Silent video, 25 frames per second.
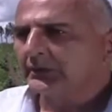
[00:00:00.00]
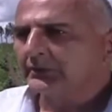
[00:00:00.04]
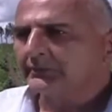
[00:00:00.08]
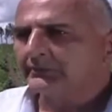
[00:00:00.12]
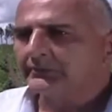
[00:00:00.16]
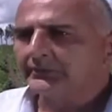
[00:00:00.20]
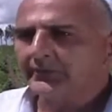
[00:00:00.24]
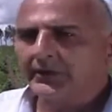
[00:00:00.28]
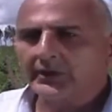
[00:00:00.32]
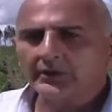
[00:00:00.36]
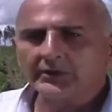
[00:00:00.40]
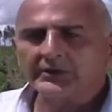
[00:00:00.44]

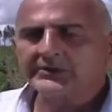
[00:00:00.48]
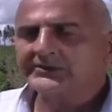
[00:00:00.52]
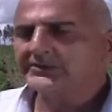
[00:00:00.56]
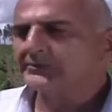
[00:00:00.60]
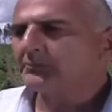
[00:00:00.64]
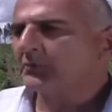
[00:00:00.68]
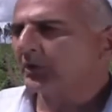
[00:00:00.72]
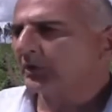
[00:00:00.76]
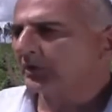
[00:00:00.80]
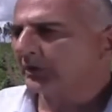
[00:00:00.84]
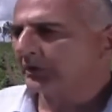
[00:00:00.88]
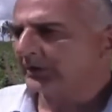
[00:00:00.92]
very
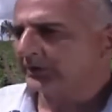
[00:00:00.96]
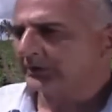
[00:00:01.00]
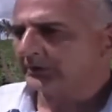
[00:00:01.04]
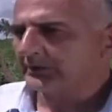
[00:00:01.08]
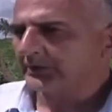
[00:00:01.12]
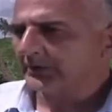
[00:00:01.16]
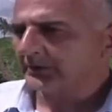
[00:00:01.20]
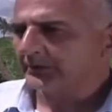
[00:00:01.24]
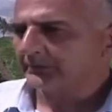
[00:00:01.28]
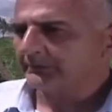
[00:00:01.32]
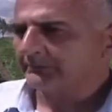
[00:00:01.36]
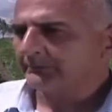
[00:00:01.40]
small
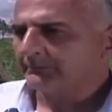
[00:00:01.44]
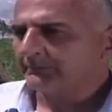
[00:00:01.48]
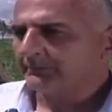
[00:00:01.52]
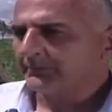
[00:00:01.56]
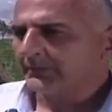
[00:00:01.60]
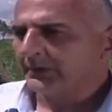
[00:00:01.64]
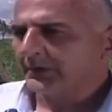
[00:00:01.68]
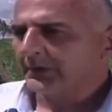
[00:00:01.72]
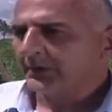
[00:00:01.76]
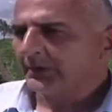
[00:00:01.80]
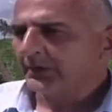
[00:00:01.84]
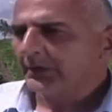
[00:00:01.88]
area.
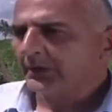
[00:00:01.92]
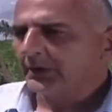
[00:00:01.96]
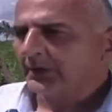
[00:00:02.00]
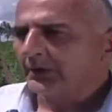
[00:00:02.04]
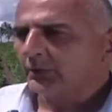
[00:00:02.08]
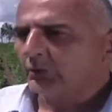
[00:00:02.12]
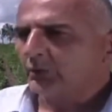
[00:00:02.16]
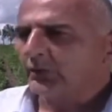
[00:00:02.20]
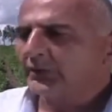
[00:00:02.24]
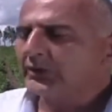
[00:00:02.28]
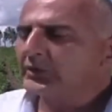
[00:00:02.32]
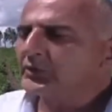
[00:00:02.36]

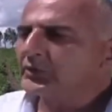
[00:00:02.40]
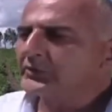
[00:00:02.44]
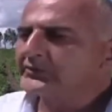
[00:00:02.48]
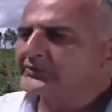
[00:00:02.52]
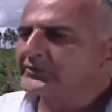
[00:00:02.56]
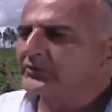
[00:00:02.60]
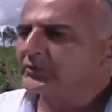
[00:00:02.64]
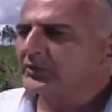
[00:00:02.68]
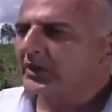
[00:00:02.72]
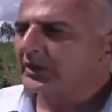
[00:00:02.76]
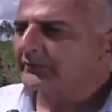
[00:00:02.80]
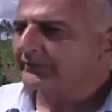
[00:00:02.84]
We use